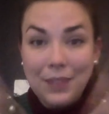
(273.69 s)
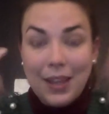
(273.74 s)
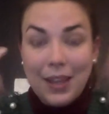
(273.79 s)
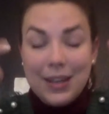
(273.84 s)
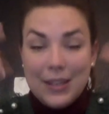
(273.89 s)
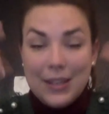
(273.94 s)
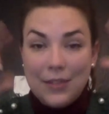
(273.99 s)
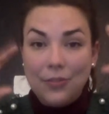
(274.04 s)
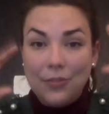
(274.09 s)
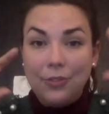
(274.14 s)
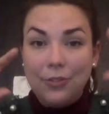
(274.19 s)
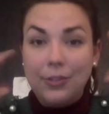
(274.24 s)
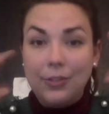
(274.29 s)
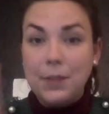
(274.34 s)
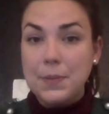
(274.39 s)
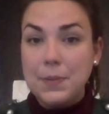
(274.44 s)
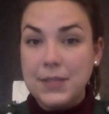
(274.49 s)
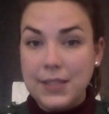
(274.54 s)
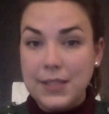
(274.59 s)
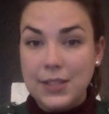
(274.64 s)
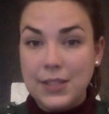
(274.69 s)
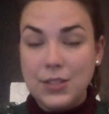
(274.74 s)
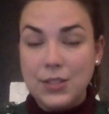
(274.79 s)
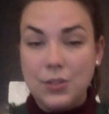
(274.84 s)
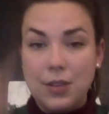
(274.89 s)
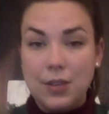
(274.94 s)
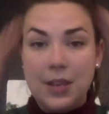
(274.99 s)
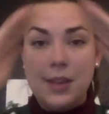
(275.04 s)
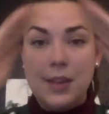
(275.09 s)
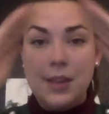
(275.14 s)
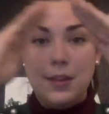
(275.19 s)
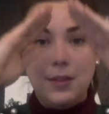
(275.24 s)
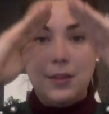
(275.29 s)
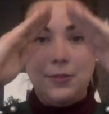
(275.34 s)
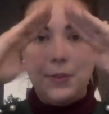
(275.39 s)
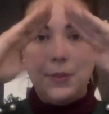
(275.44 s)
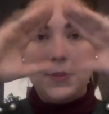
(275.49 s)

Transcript: and he flips it. So he flips